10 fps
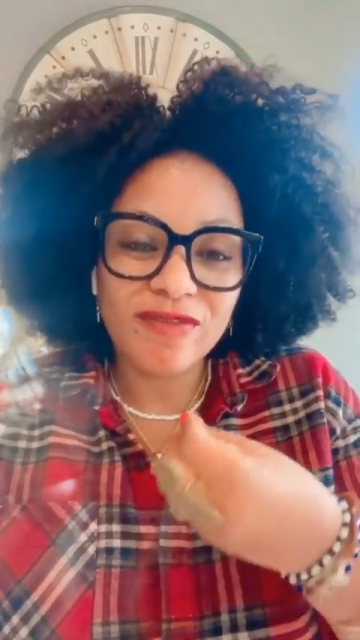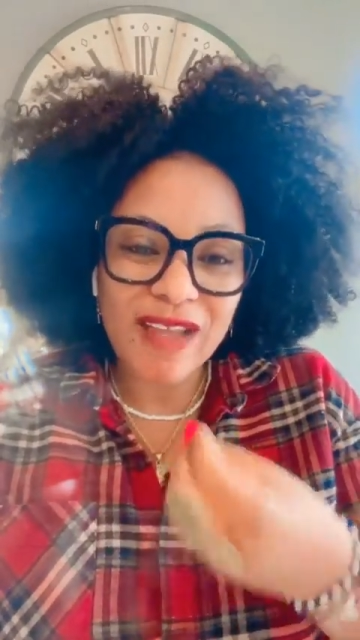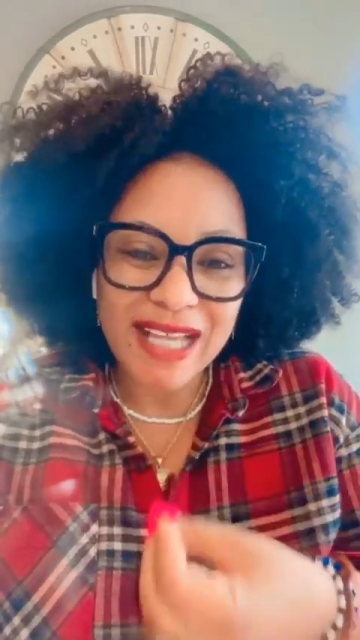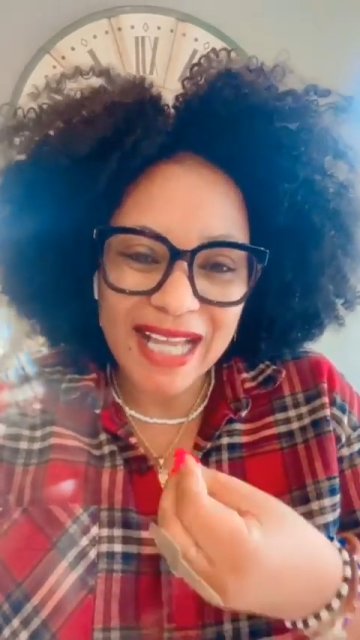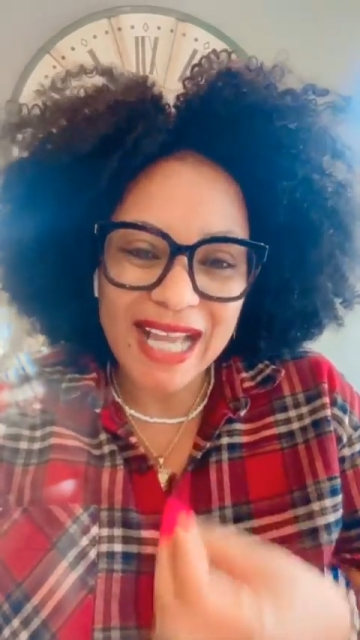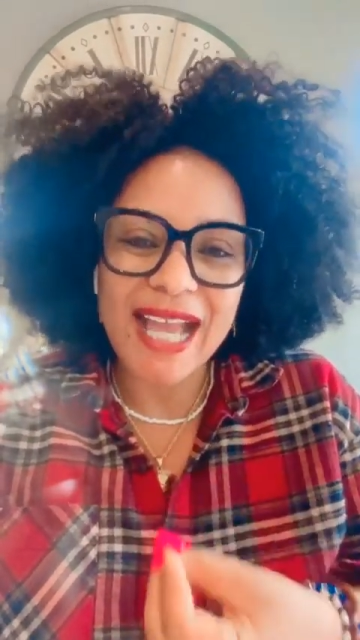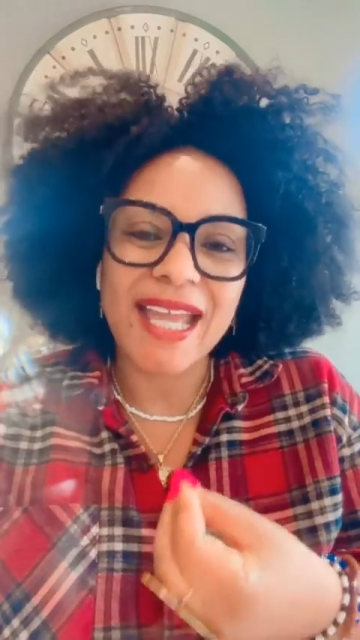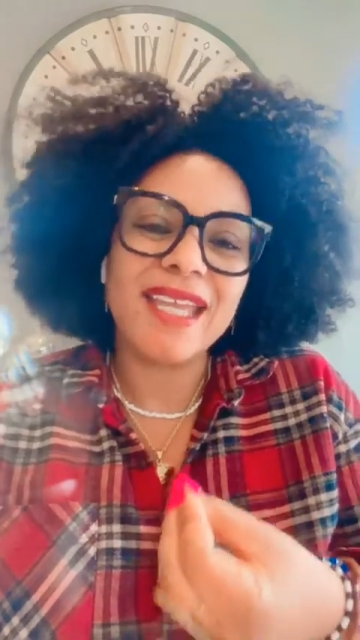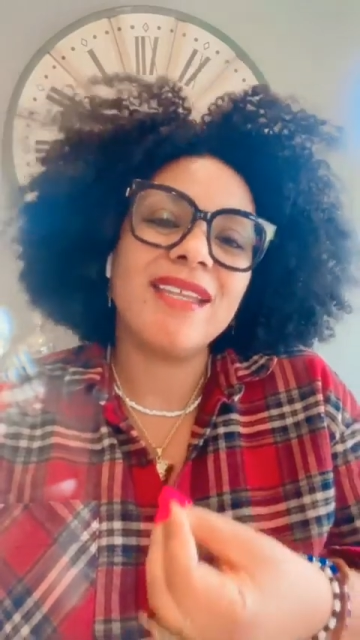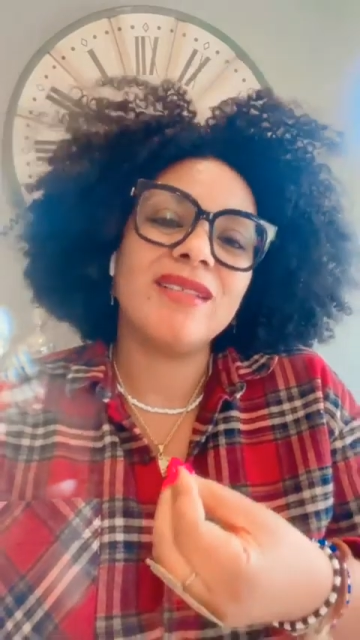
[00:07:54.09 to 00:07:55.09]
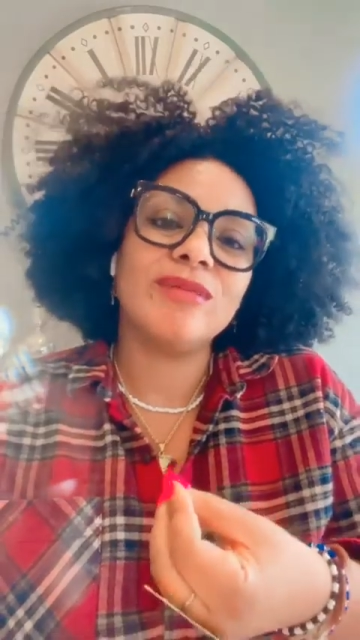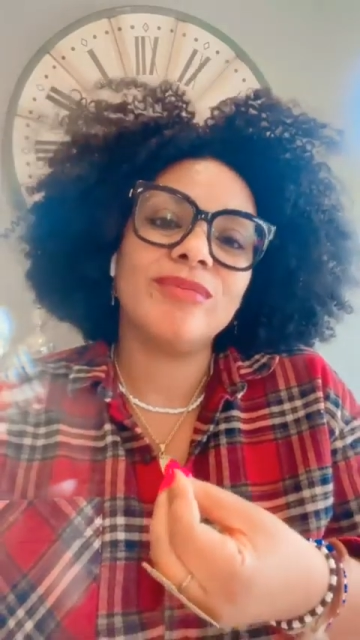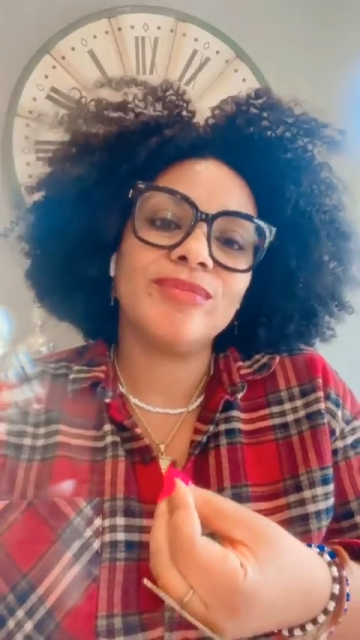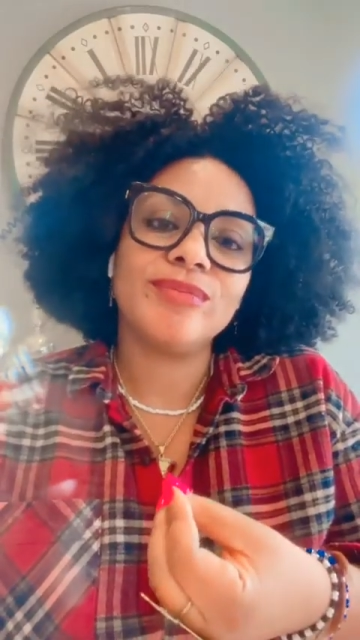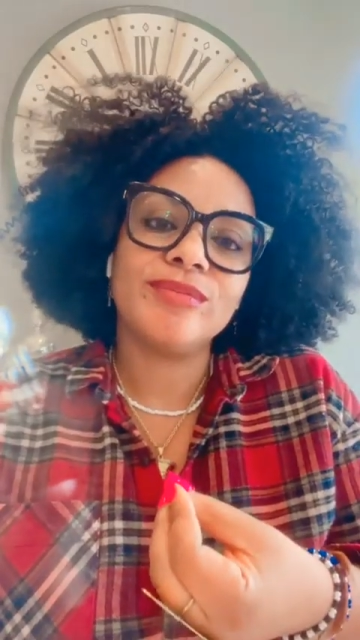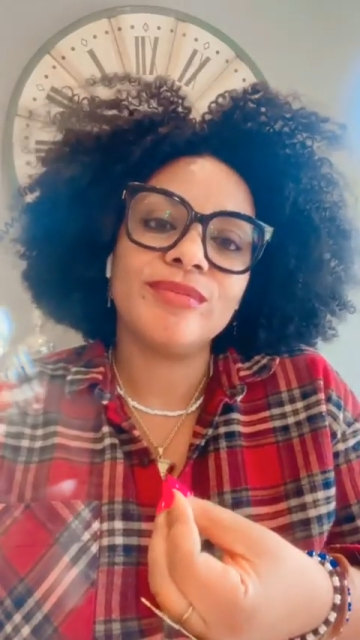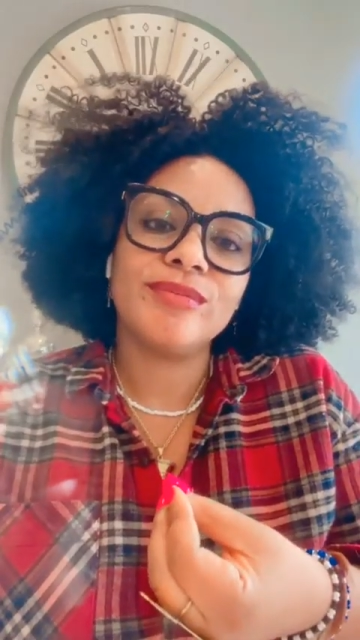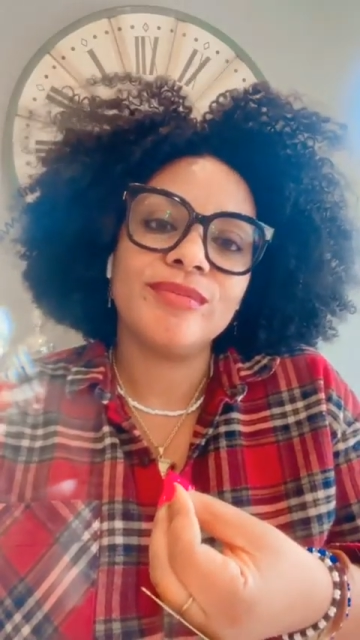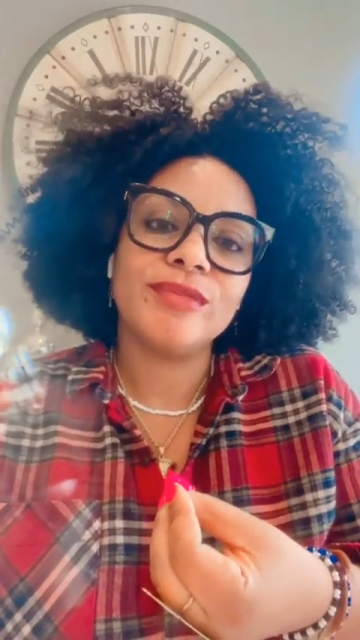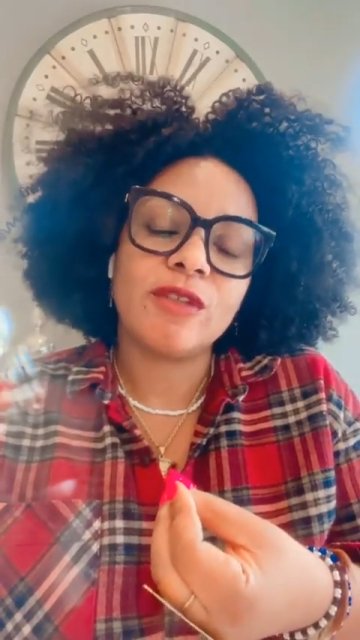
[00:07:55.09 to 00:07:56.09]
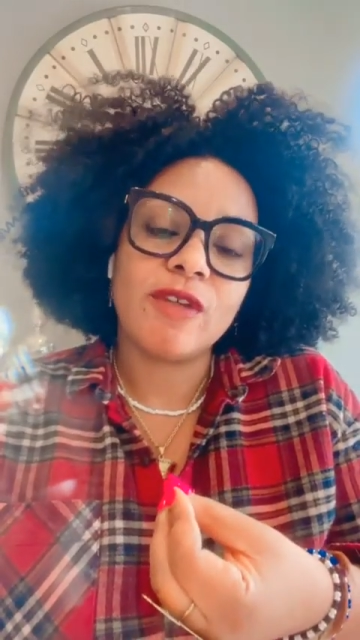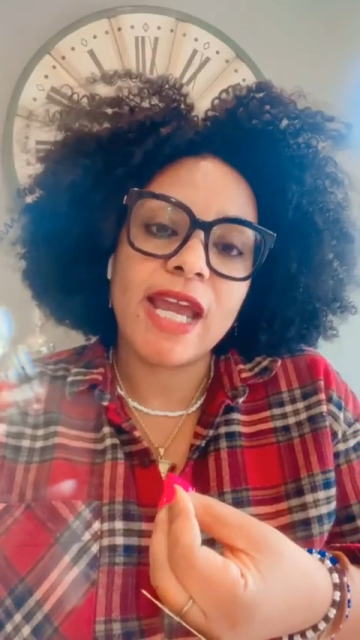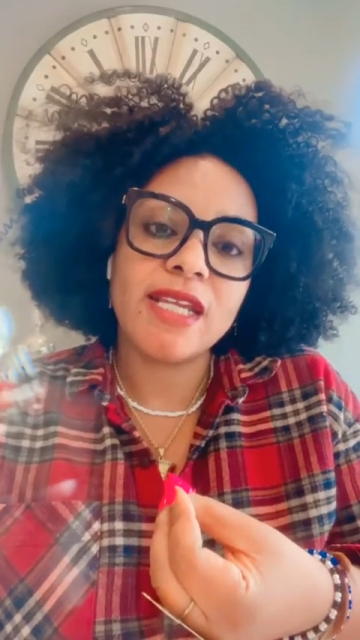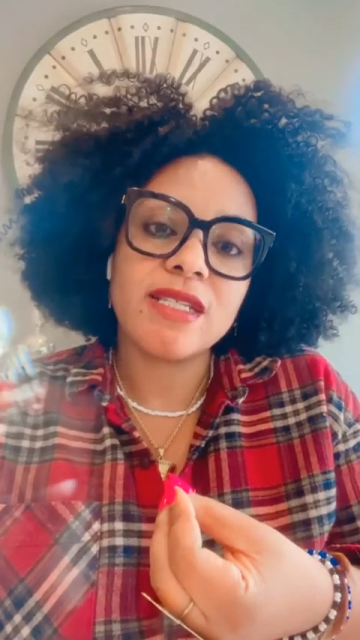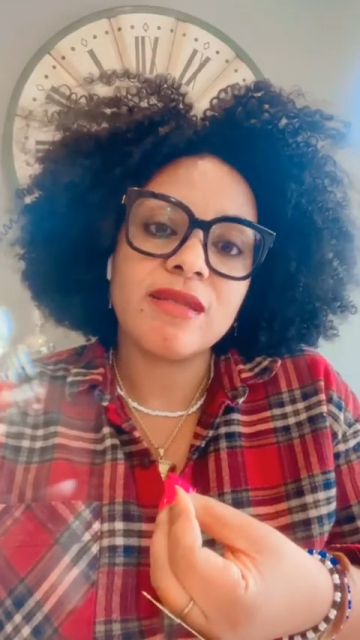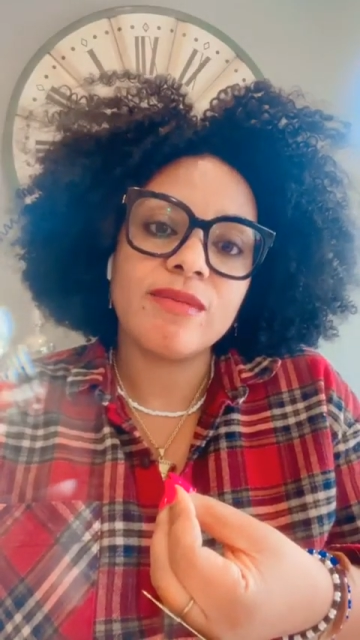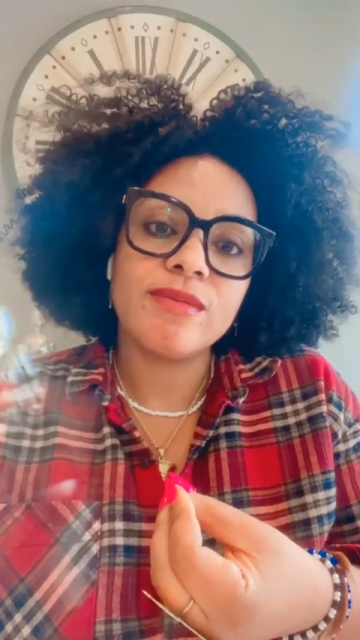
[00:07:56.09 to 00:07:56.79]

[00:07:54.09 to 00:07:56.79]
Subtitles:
fungi, right?